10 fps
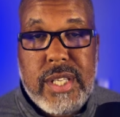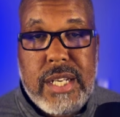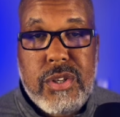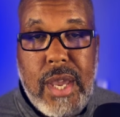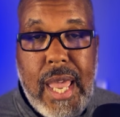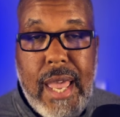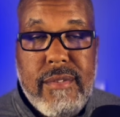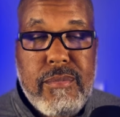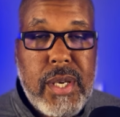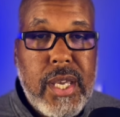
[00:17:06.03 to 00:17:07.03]
that you
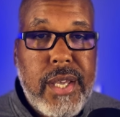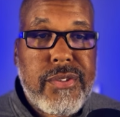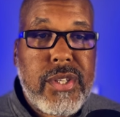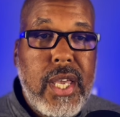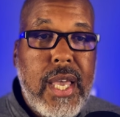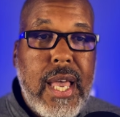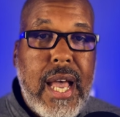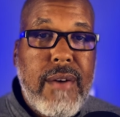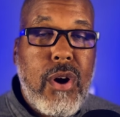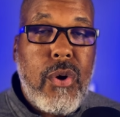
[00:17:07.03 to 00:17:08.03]
have because
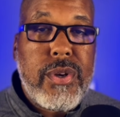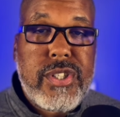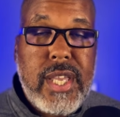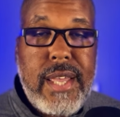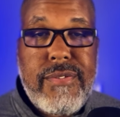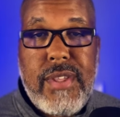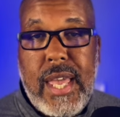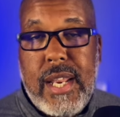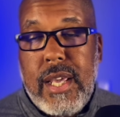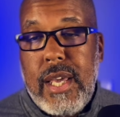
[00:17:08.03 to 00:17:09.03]
I've always said
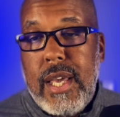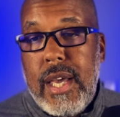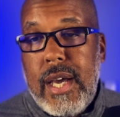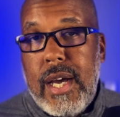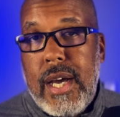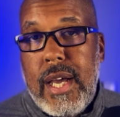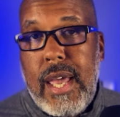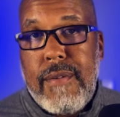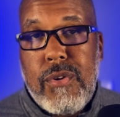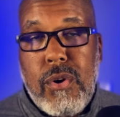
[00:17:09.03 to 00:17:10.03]
that uh,
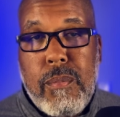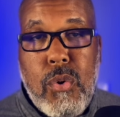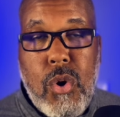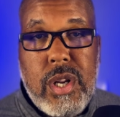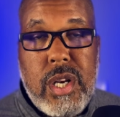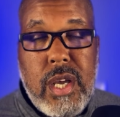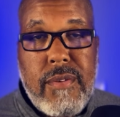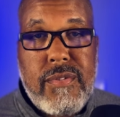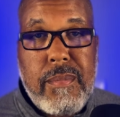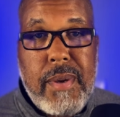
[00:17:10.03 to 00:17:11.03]
if you're important
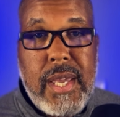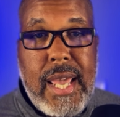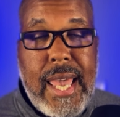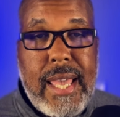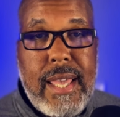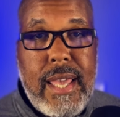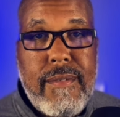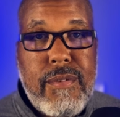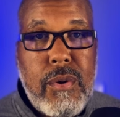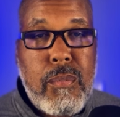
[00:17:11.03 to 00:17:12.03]
enough to me to
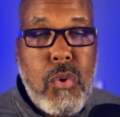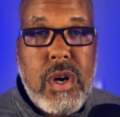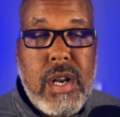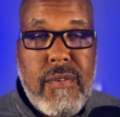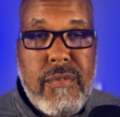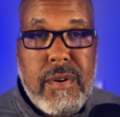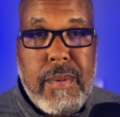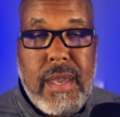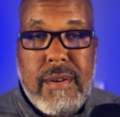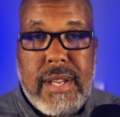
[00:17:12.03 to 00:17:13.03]
if you're important enough to
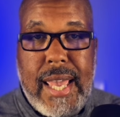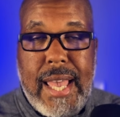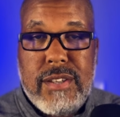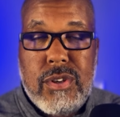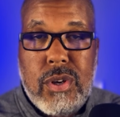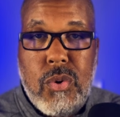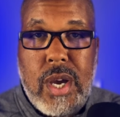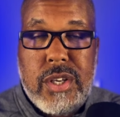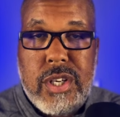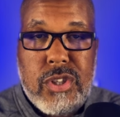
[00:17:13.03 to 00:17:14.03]
me to answer the
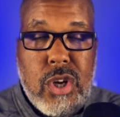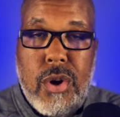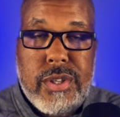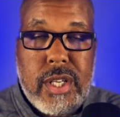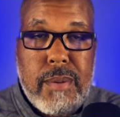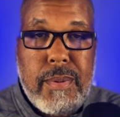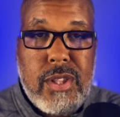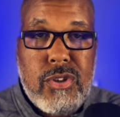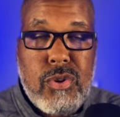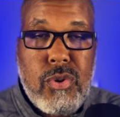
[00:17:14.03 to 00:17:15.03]
question, it's always going to be
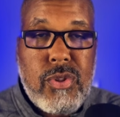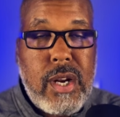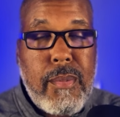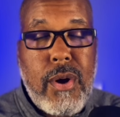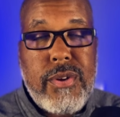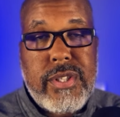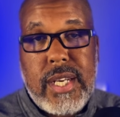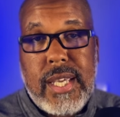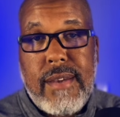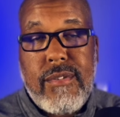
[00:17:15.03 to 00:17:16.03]
the truth and I'm always
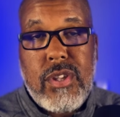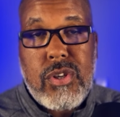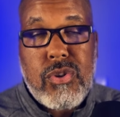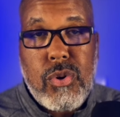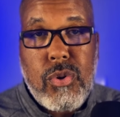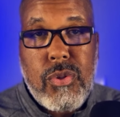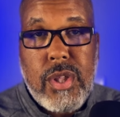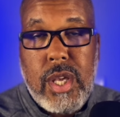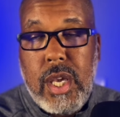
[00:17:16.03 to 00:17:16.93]
going to give you the truth.